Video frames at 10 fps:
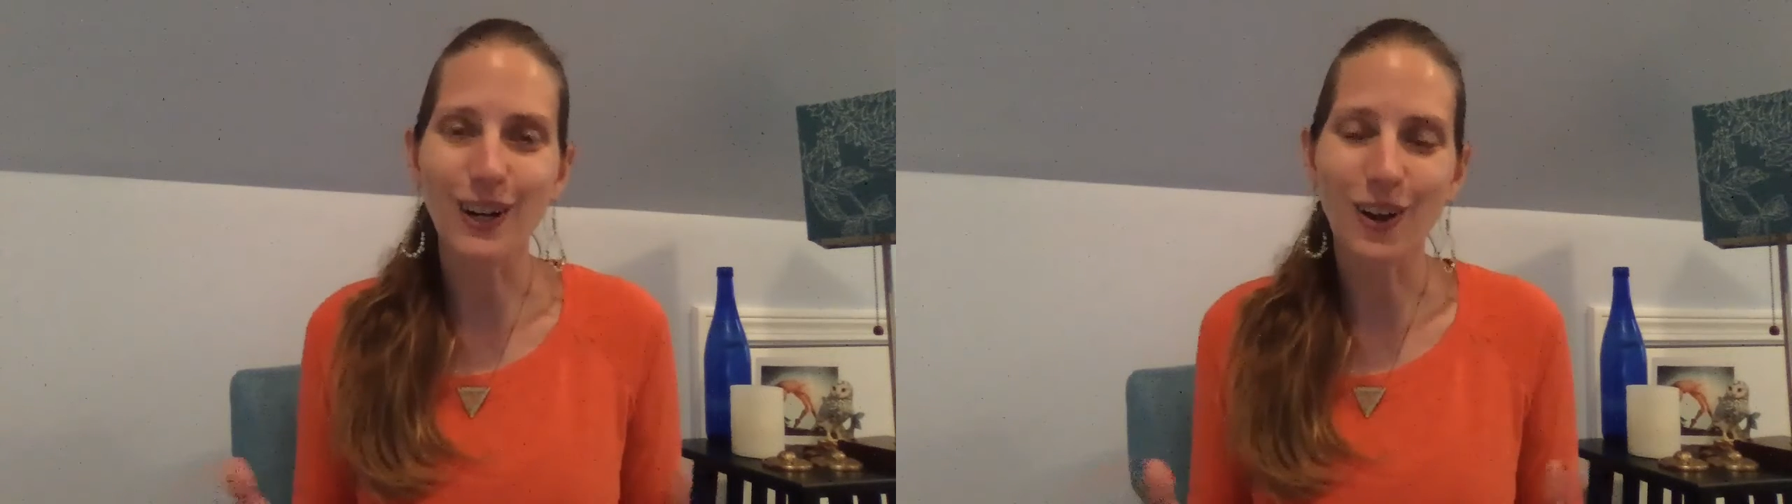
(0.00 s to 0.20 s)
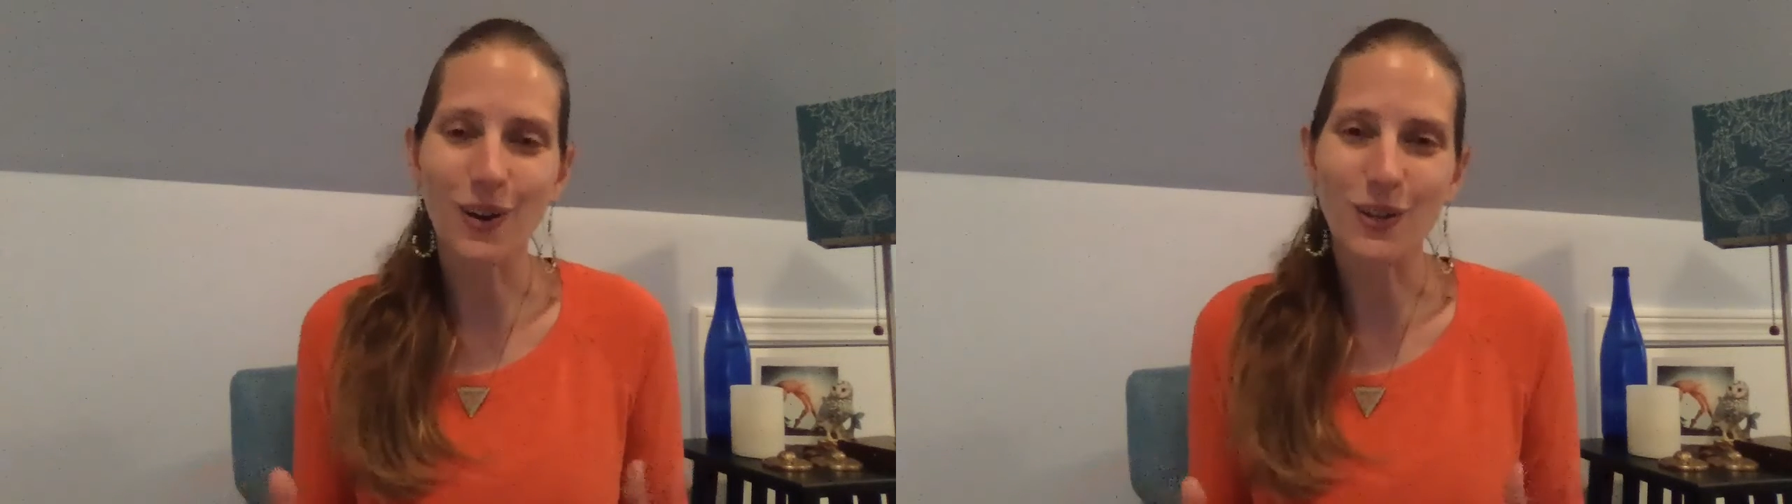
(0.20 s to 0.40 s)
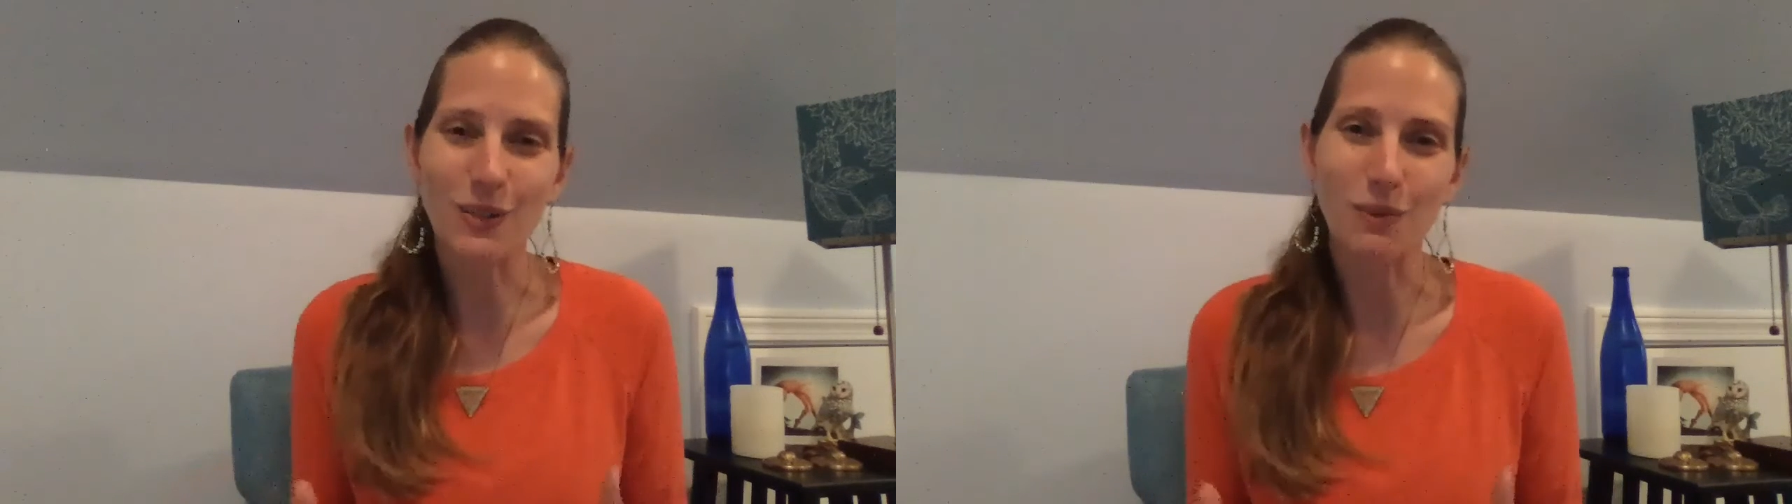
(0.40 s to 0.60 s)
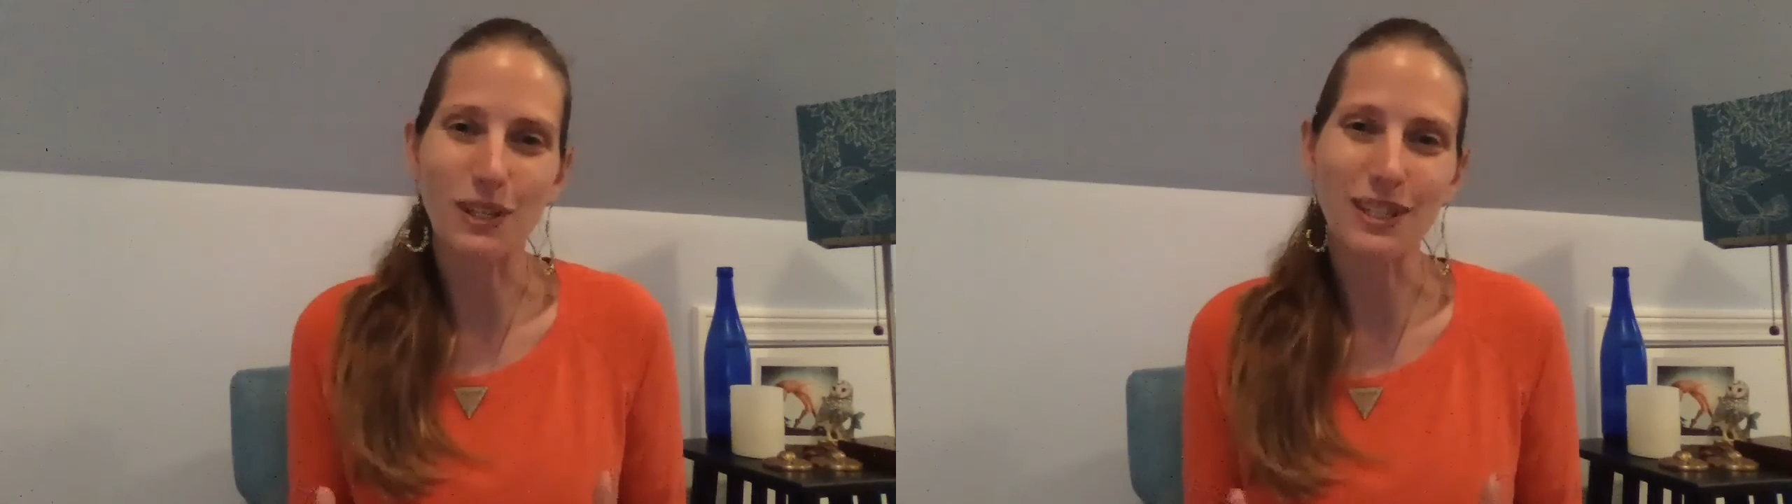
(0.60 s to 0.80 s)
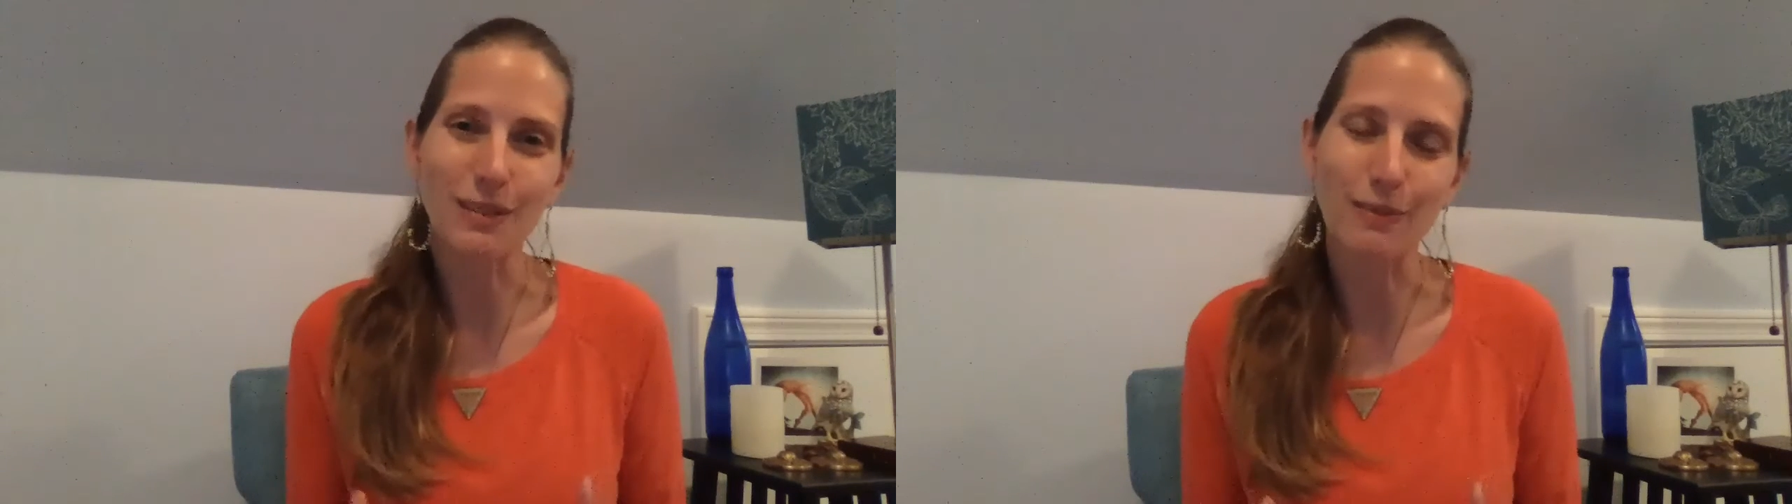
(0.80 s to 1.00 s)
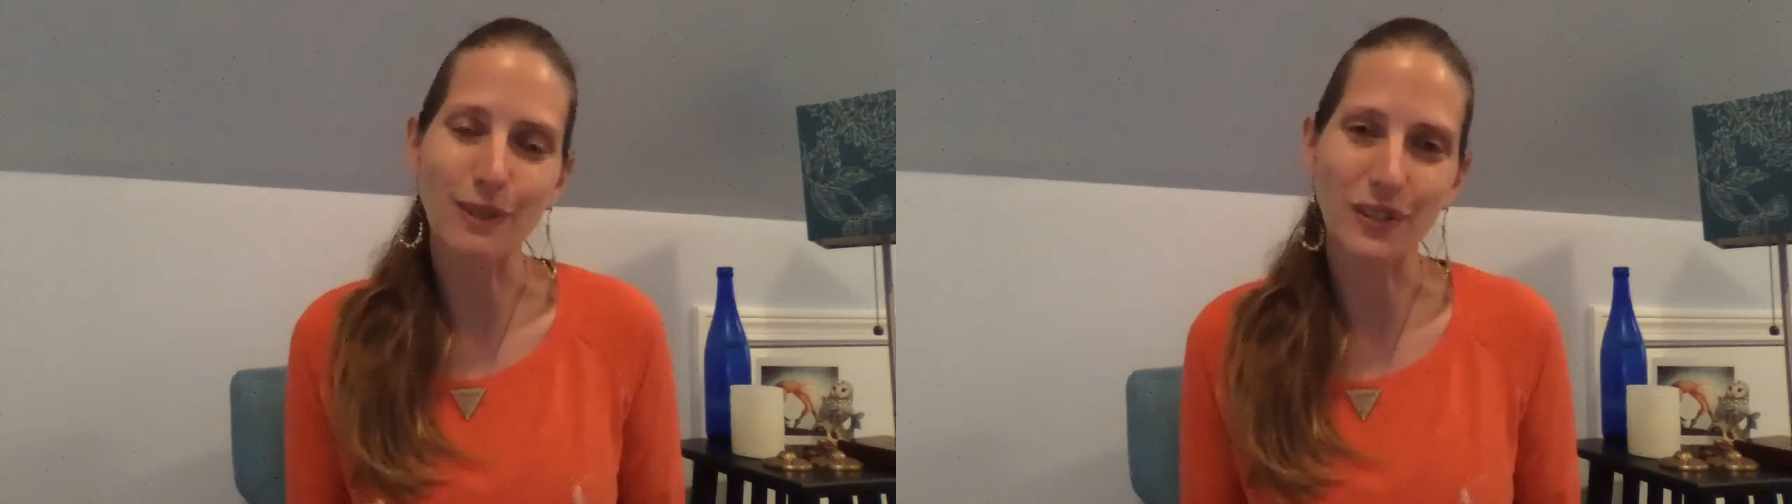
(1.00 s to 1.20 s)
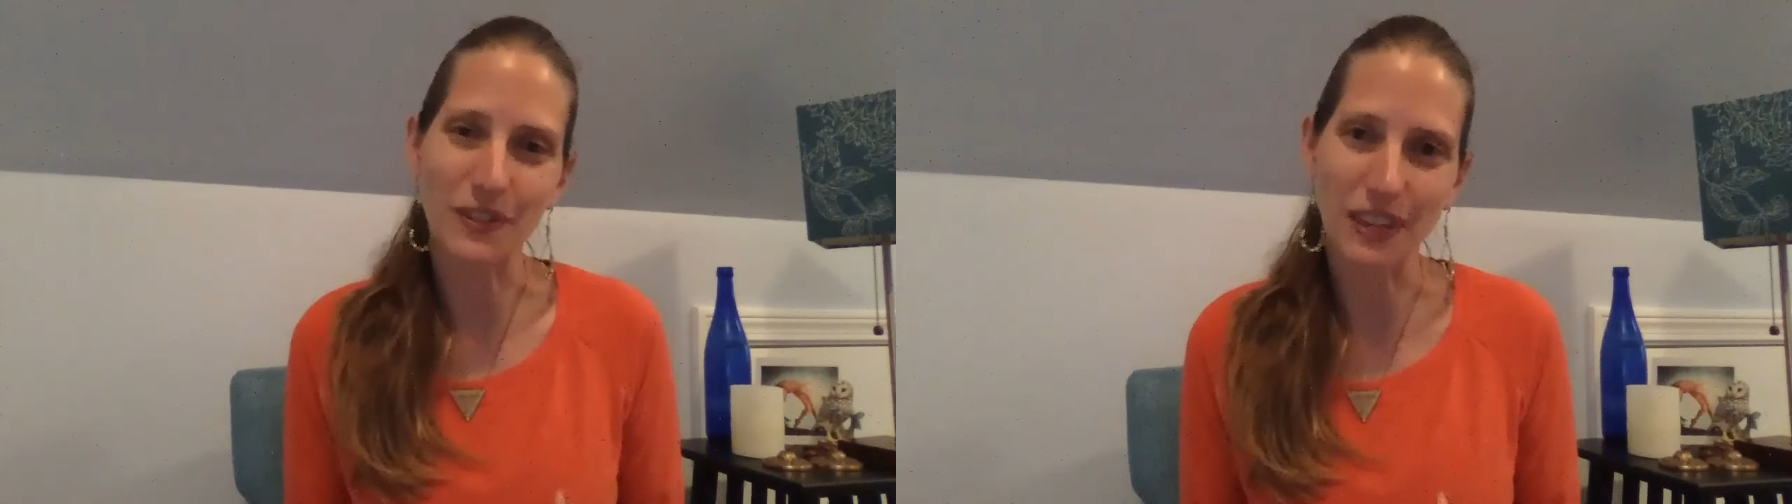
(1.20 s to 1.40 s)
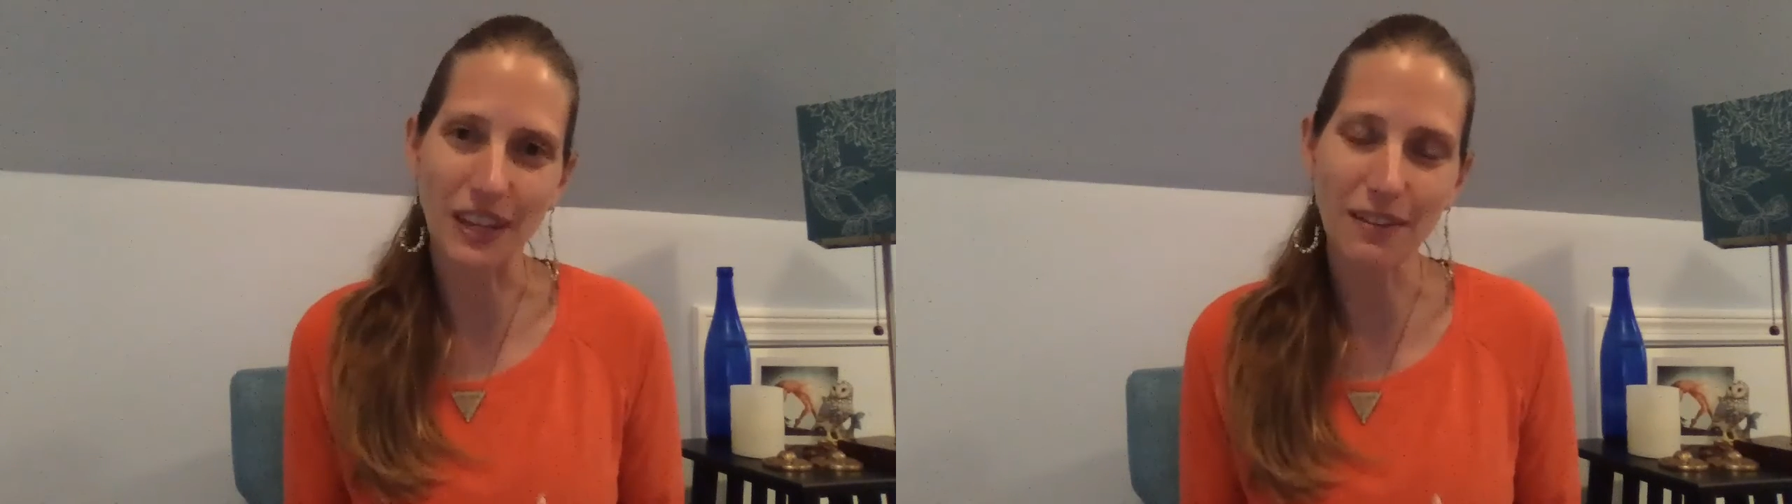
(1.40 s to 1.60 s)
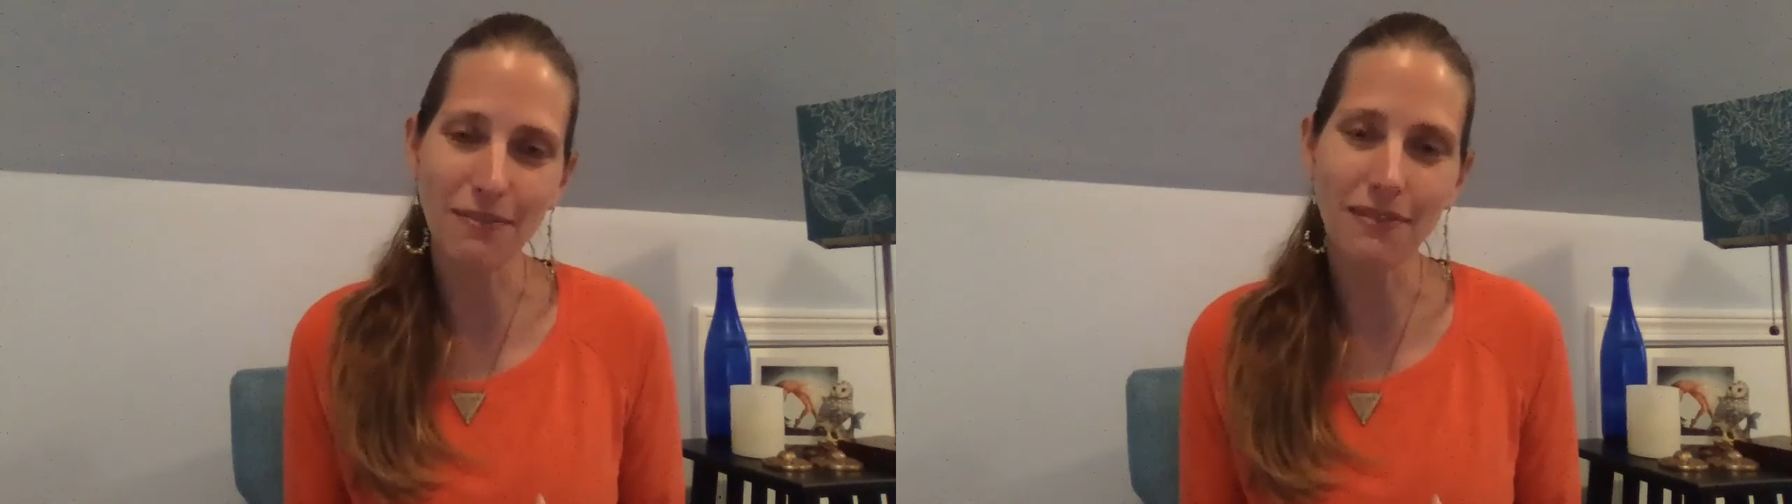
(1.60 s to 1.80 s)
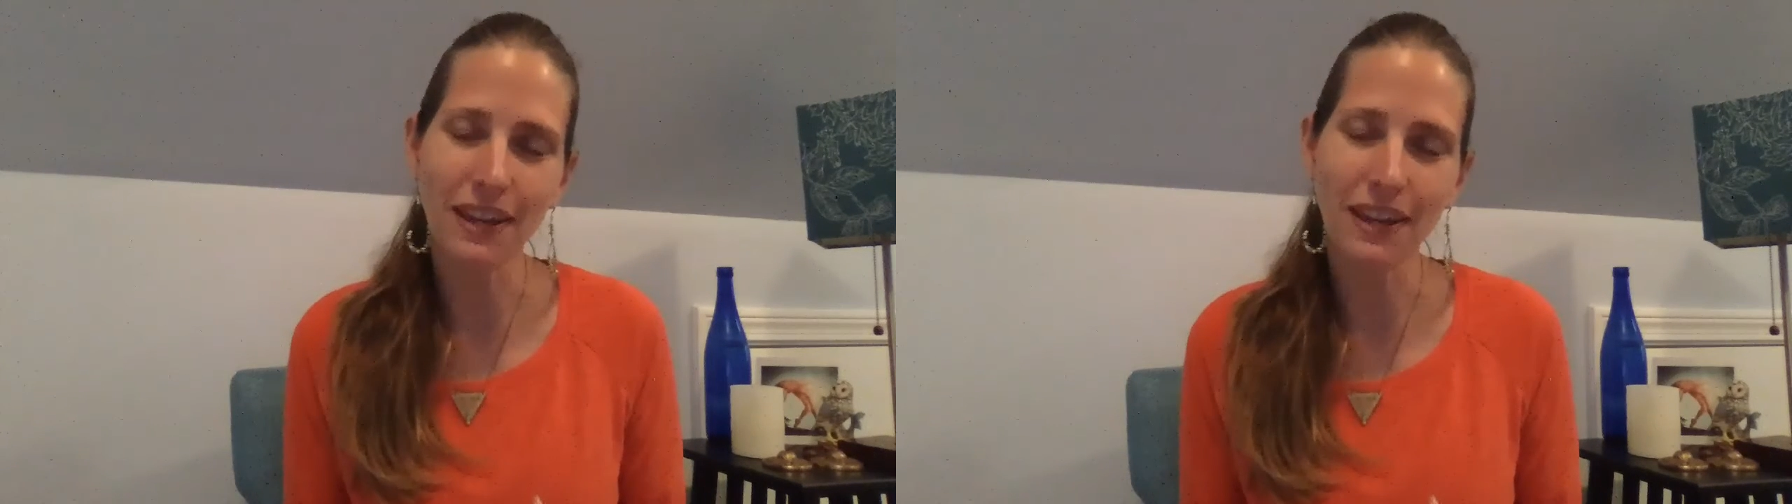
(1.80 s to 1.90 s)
always wants to feel safe,